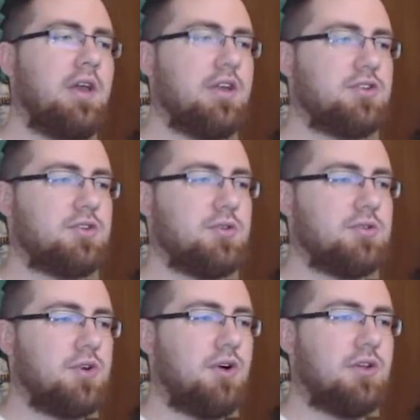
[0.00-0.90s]
It
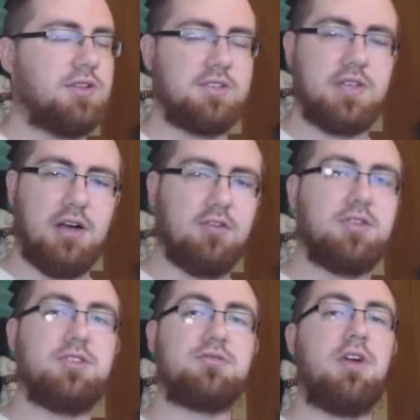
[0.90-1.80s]
shows all his
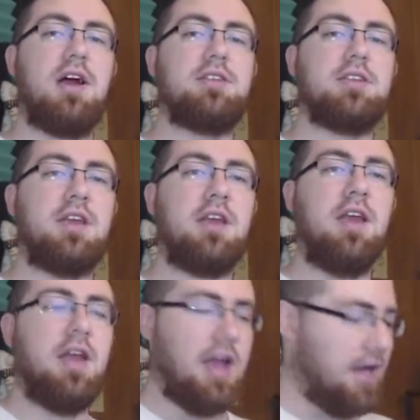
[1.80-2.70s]
skeletons rising,
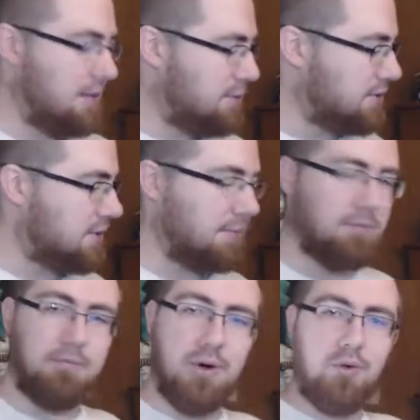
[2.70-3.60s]
and he puts up a
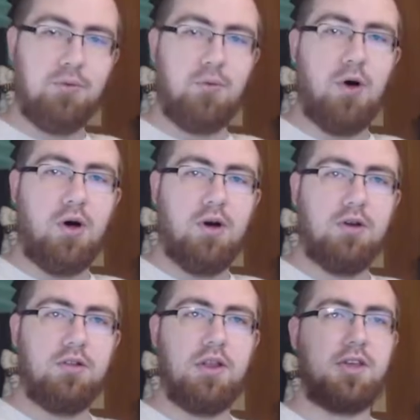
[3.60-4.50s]
bone
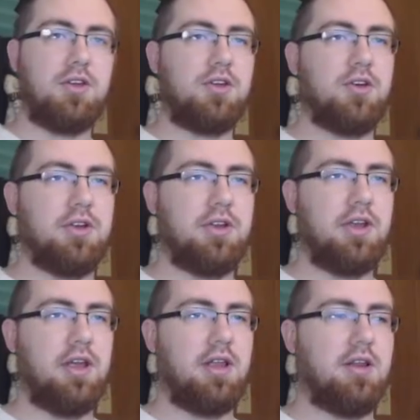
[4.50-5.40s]
wall like you could
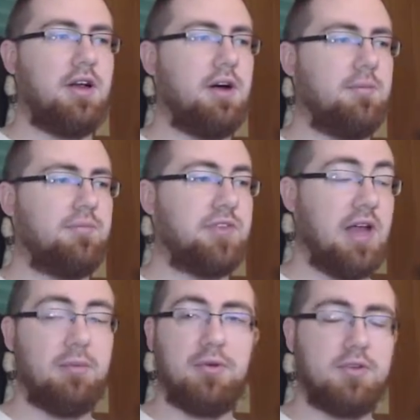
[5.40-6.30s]
in
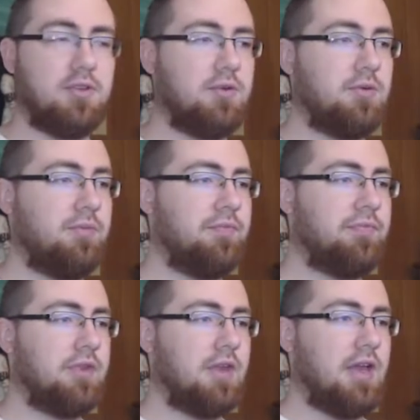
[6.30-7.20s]
Diablo 2.
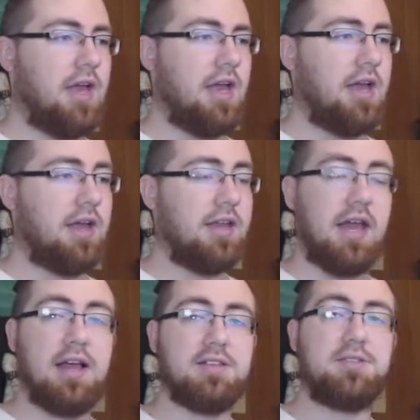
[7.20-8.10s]
And he
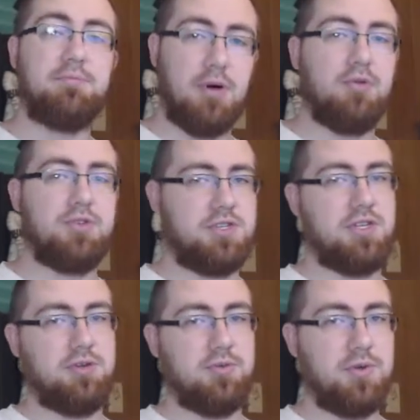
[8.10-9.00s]
has the bone
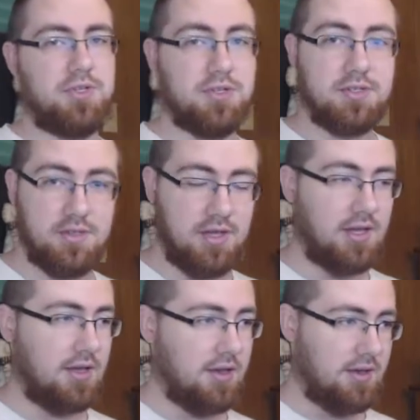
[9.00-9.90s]
shield, which is
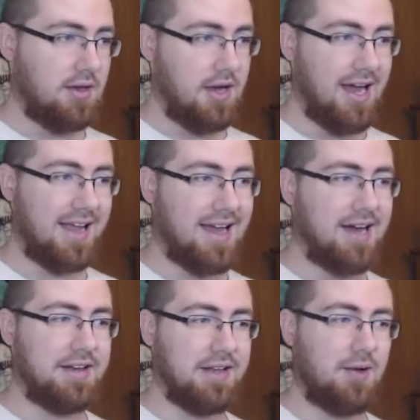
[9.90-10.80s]
the
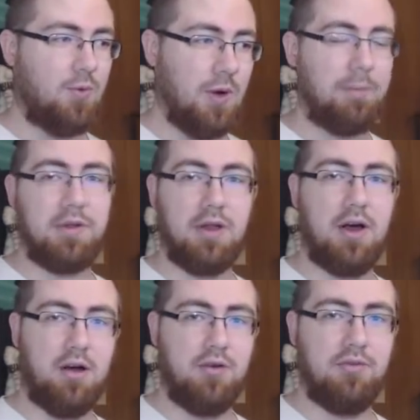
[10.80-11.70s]
iconic weapon
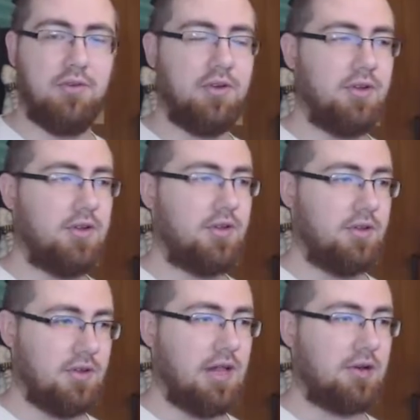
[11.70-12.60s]
of
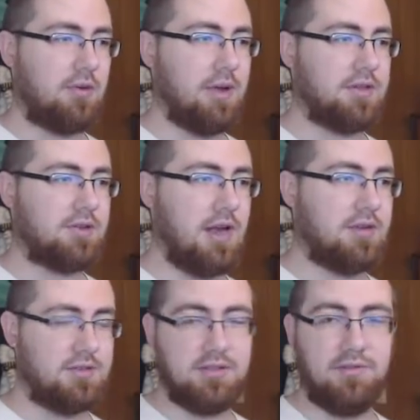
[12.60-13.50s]
the Necromancer
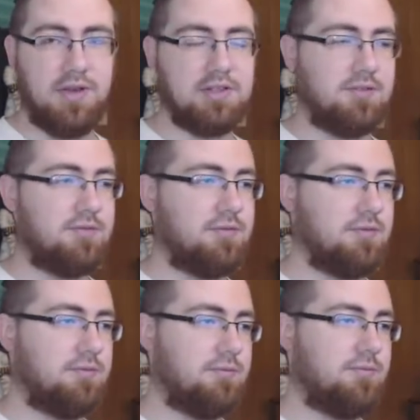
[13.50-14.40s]
as a defensive
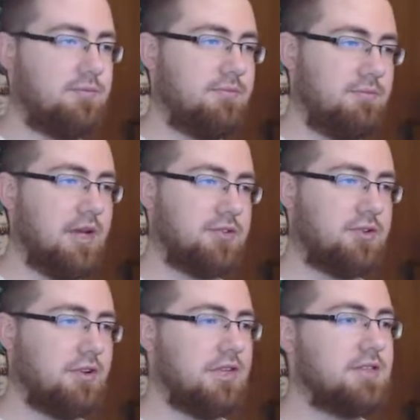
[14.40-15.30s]
measure,
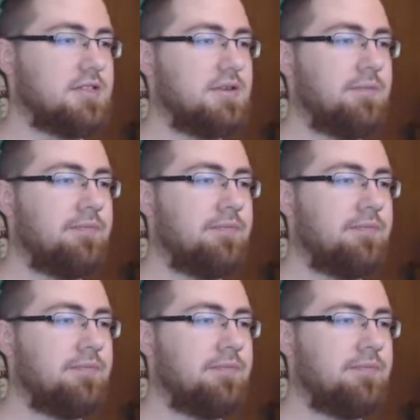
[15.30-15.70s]
at least.